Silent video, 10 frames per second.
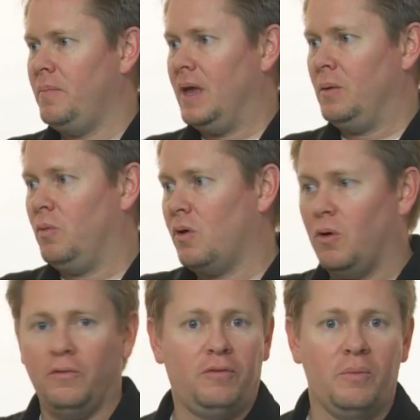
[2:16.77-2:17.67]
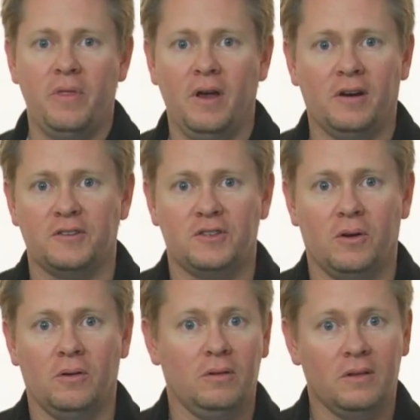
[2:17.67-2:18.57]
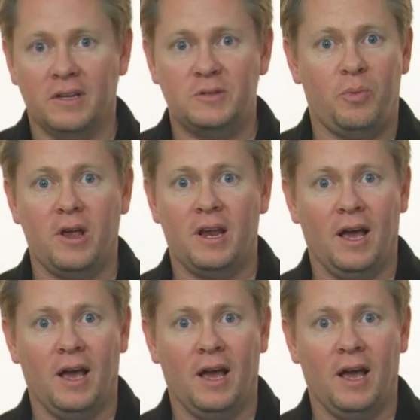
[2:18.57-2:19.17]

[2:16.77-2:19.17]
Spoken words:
And we'll go from there. So let's break it